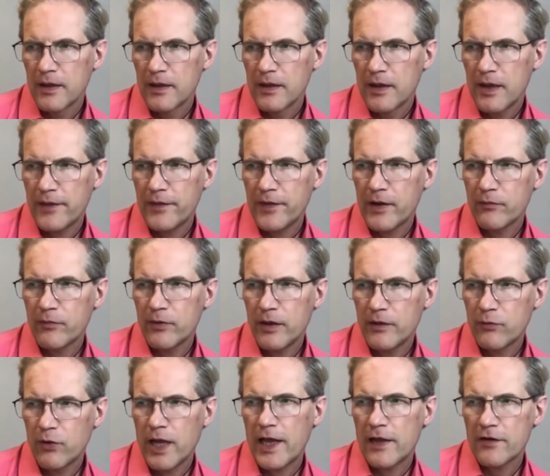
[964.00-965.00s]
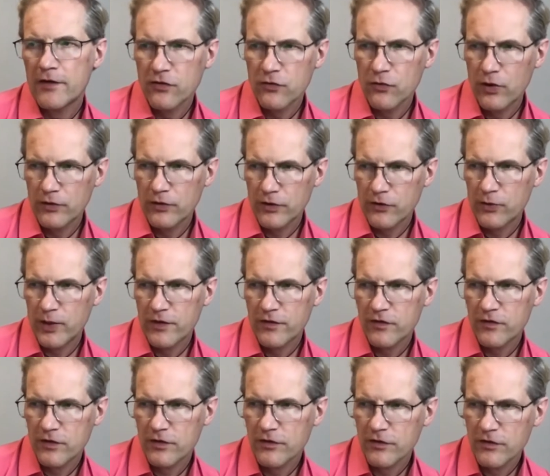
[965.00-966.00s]
And they will answer all your
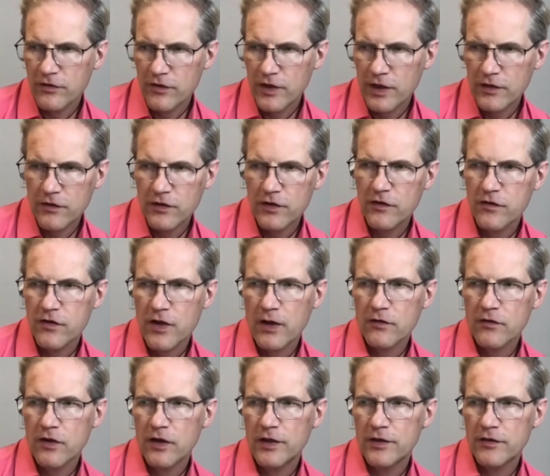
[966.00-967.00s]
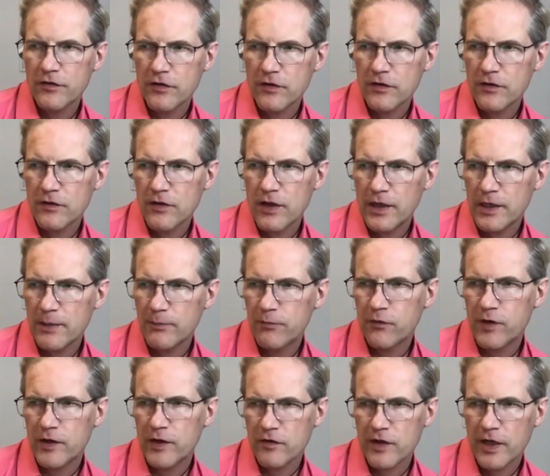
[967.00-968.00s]
questions and teach you how to listen and
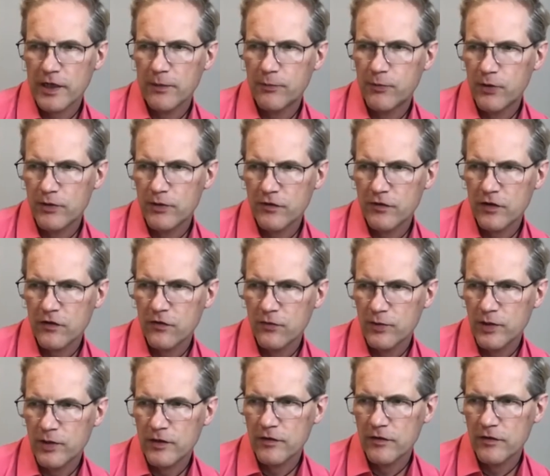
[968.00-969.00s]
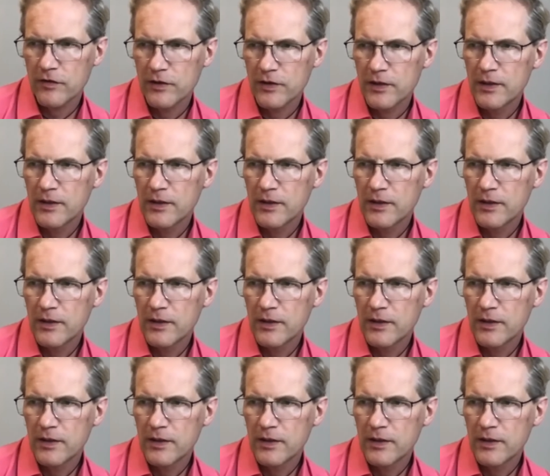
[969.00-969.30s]
improvise like a pro in 6 weeks.